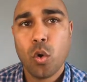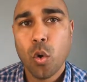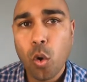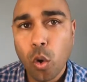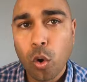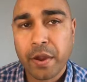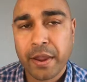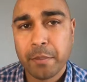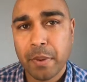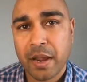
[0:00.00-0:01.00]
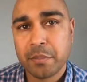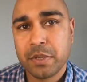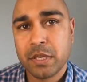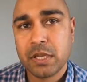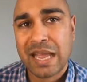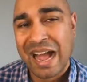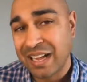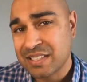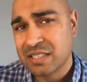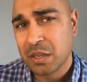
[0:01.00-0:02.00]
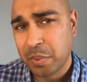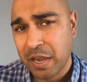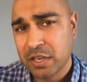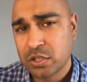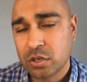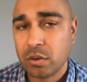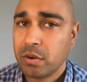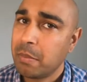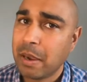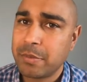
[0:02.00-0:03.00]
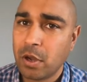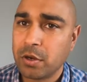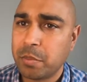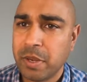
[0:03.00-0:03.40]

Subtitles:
or it might be as a page, or it might be on a